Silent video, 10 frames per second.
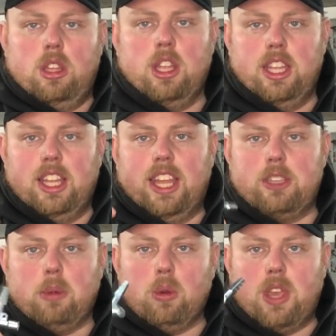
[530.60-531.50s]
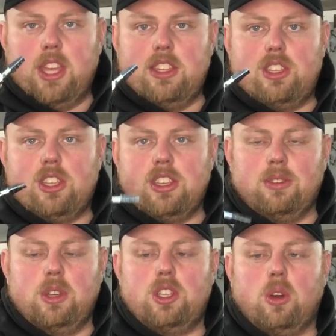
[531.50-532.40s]
little Asbo kids,
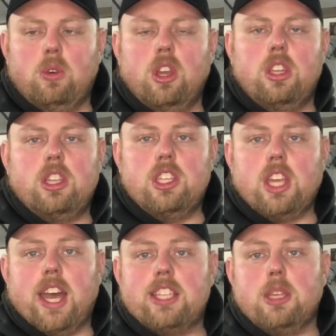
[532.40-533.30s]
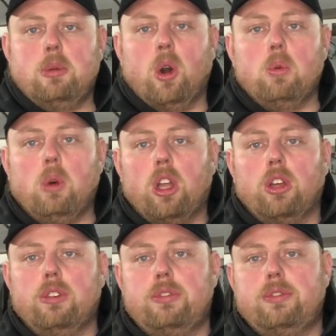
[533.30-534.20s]
only joking, decides to put one
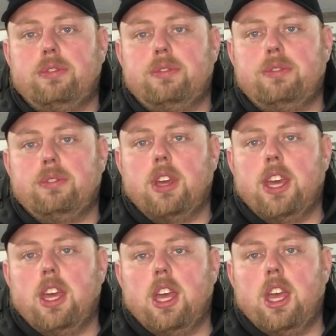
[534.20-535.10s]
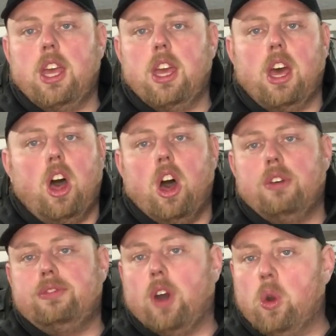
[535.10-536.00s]
of our
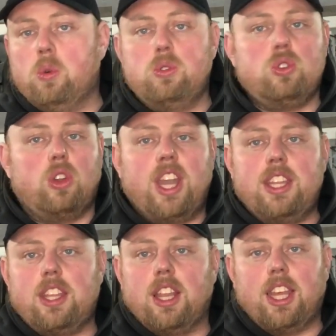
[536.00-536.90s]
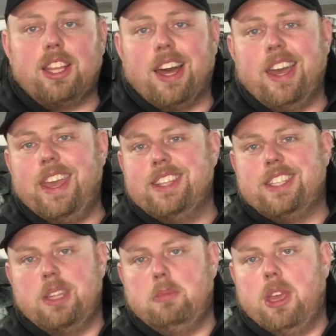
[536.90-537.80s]
phones or anything like that
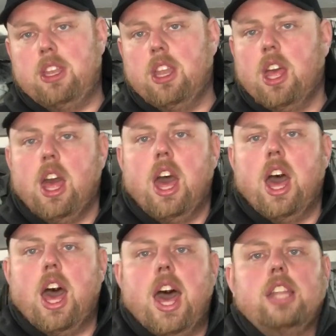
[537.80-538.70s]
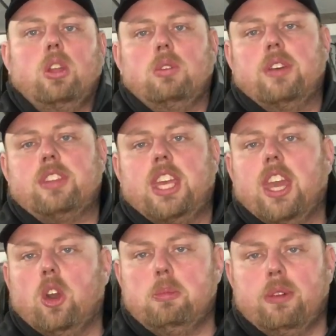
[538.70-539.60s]
into the bin, I don't have to
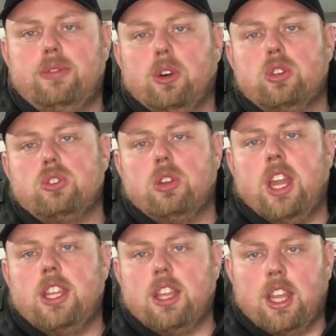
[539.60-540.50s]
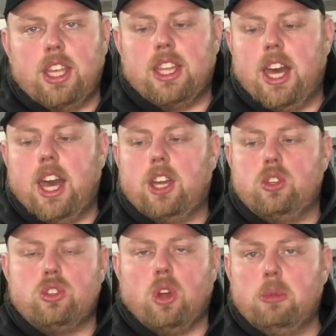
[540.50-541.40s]
kick up a fuss or anything like that. I can
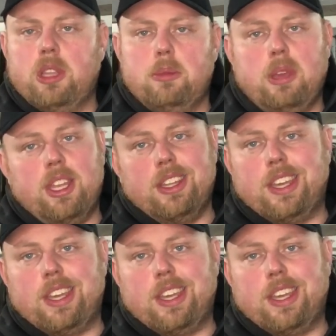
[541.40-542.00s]
just open the bin,